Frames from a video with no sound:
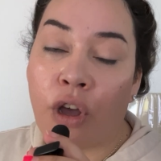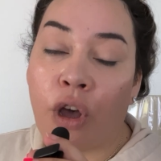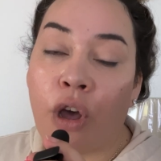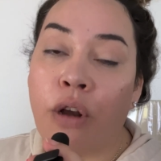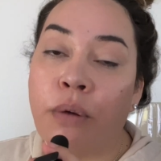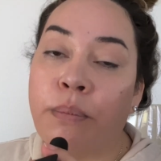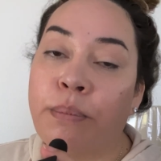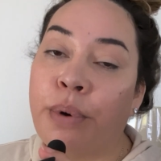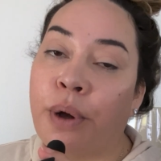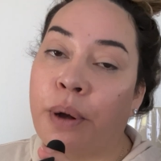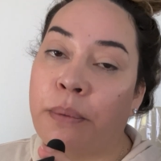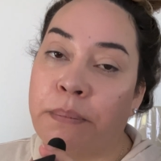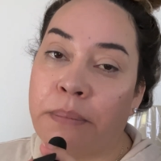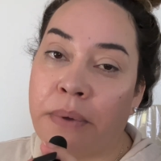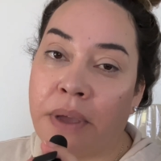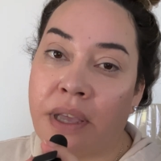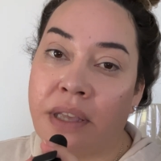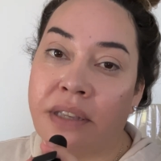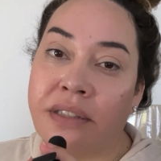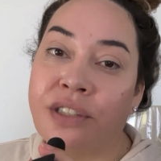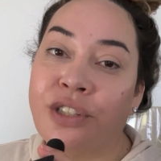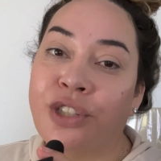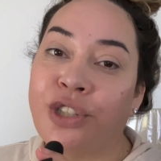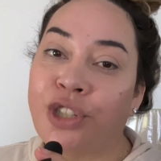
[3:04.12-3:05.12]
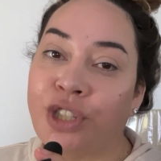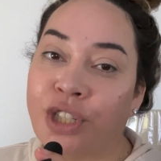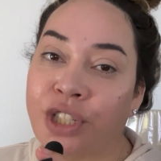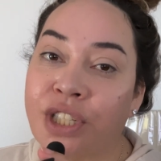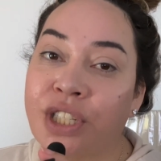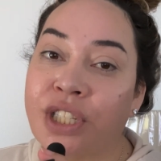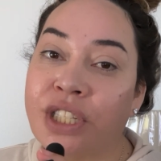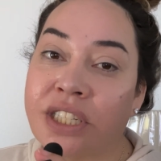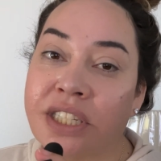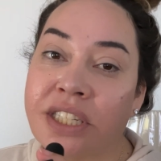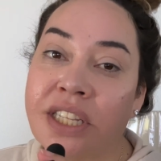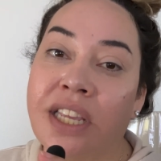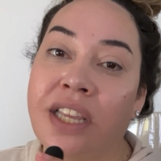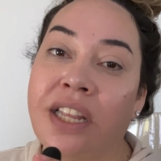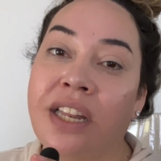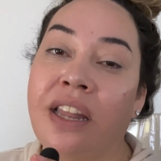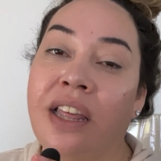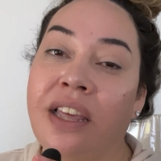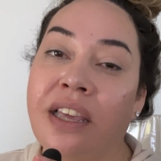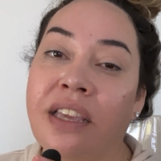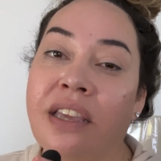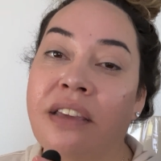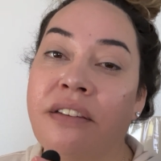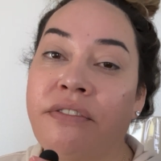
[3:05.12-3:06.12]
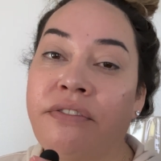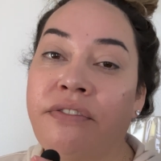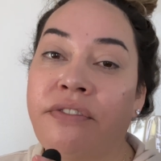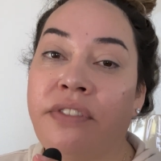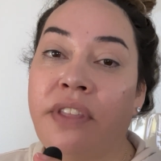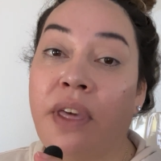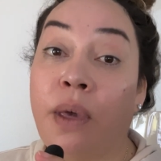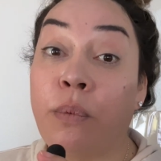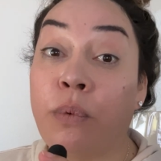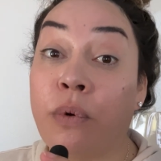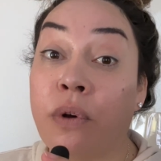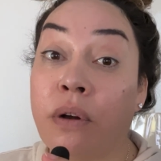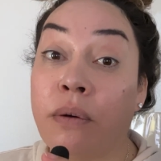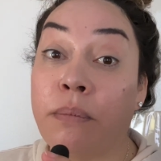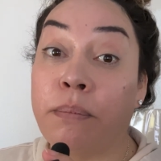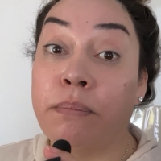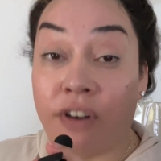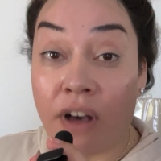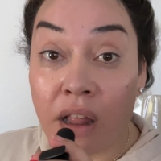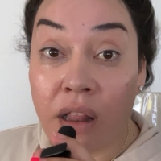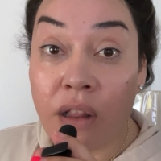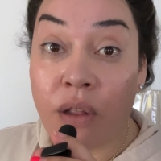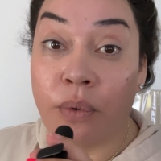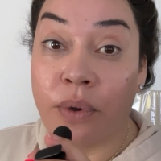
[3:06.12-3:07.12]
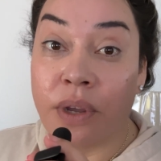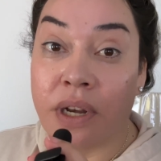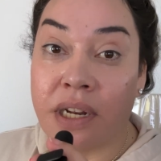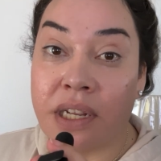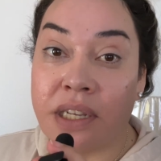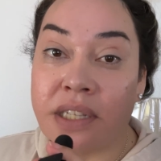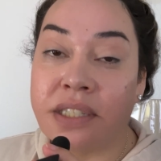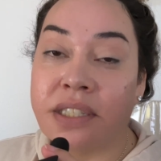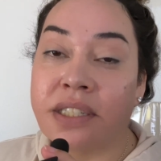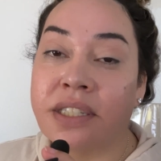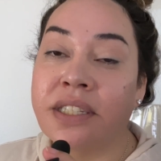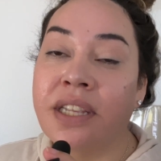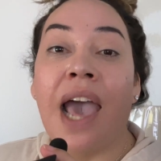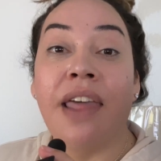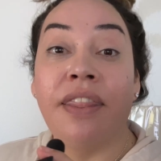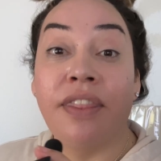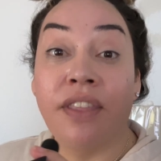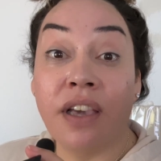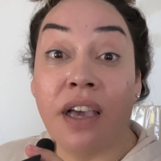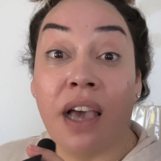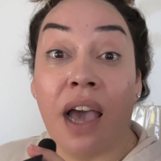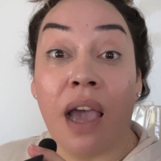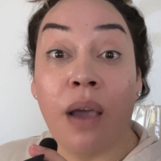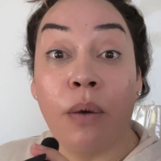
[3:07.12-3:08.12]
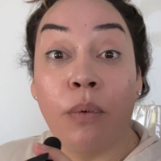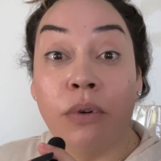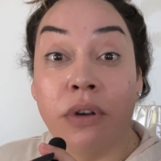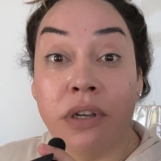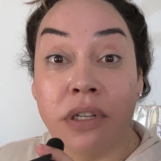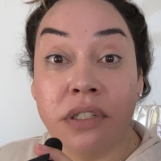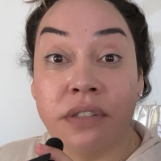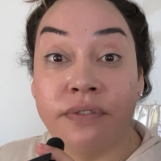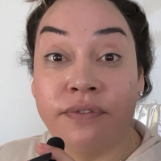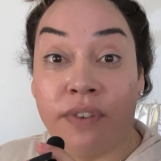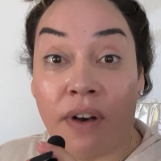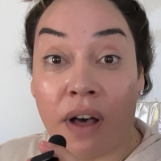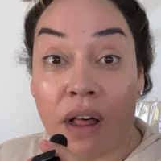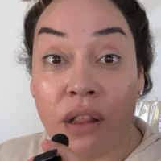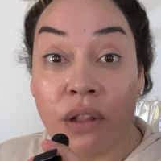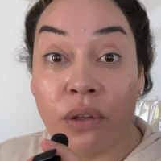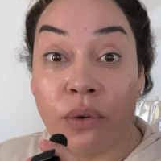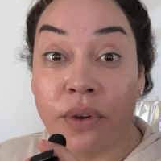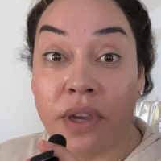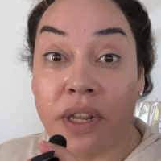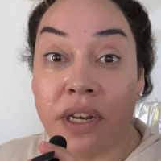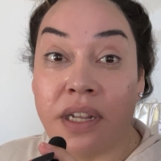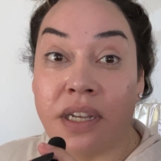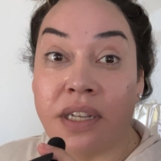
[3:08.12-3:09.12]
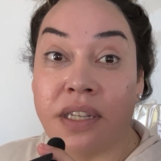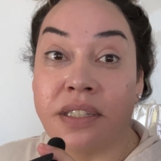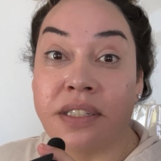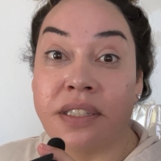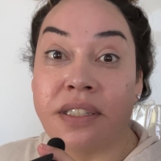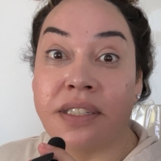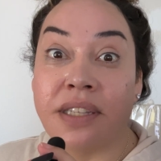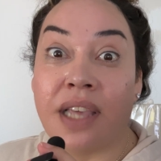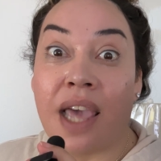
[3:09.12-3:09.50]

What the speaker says: on purpose just to see like if they were following us, and the guy was following us.